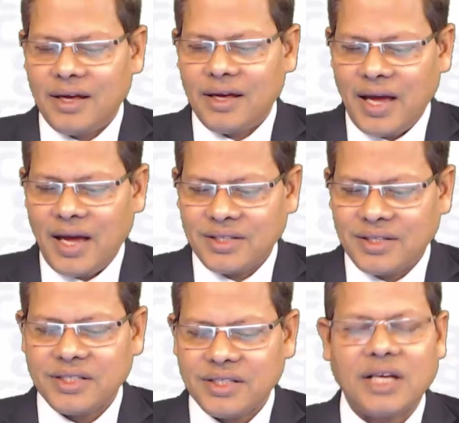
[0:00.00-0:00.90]
as a
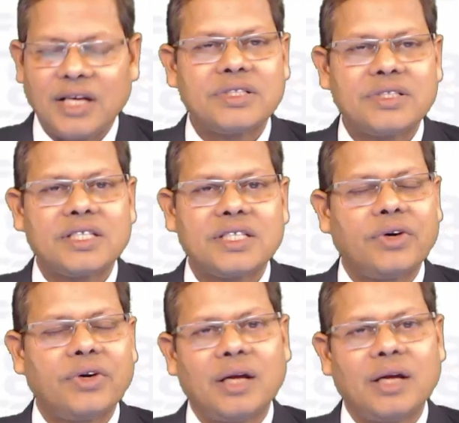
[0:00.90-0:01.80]
service receiver,
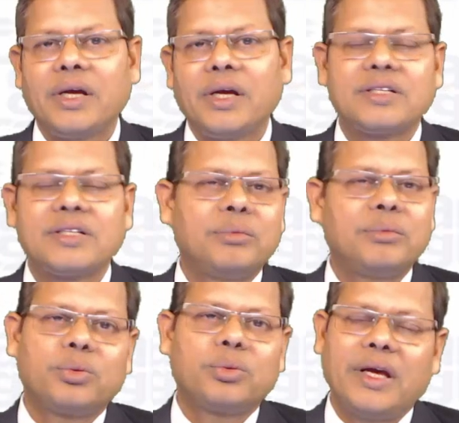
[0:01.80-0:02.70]
RBI is liable to
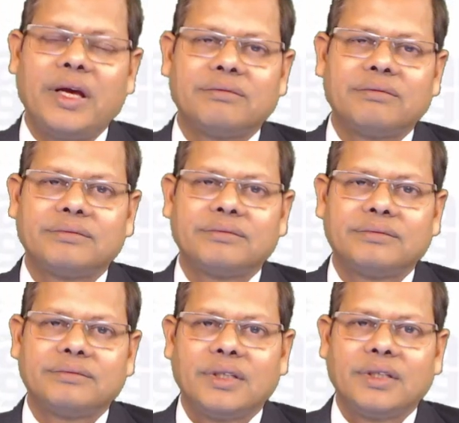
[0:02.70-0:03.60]
pay.
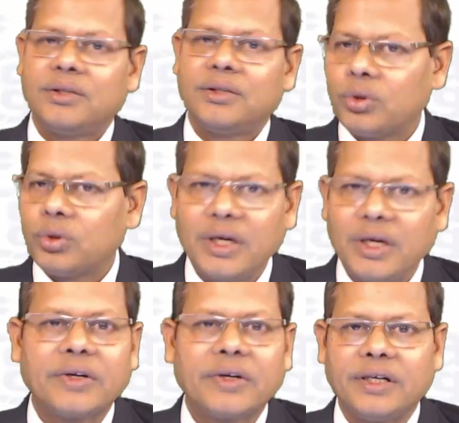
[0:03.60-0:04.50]
It won't be
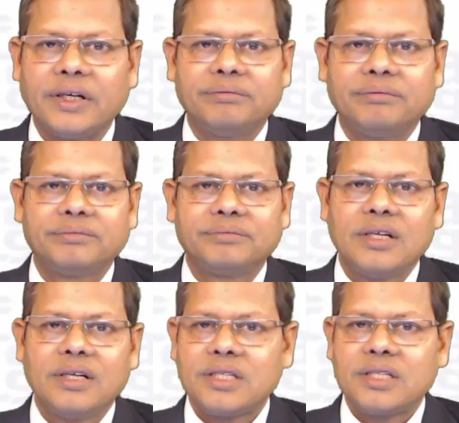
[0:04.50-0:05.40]
affected.
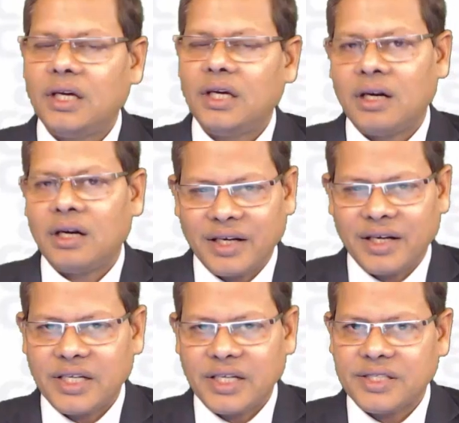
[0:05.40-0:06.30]
See, under
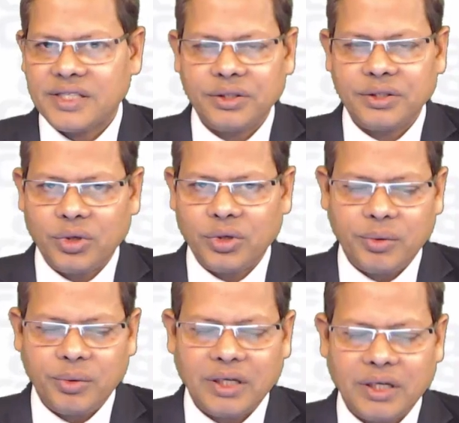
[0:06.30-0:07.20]
excise, you
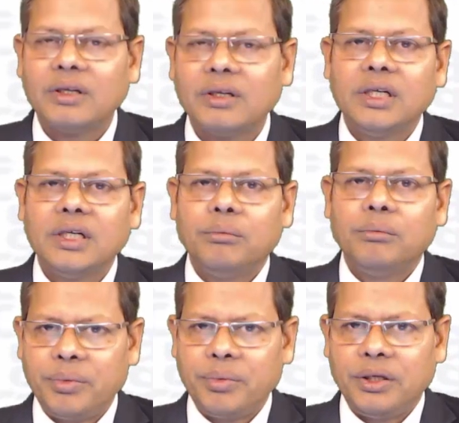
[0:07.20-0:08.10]
remember,
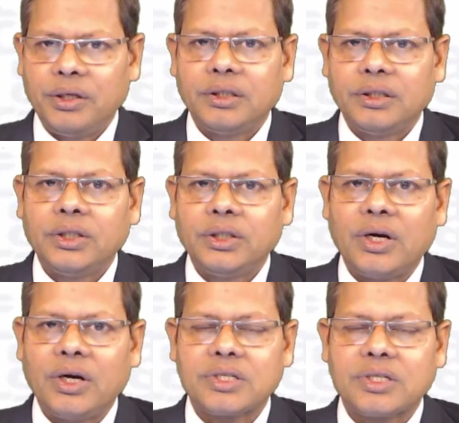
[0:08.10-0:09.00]
maybe you have
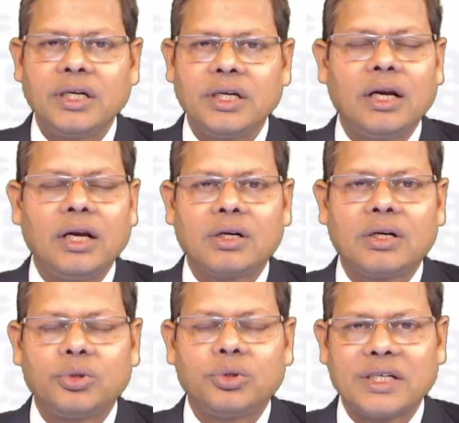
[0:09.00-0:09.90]
studied a lot
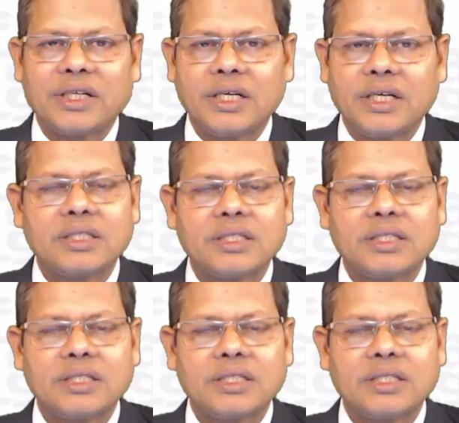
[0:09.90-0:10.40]
about excise.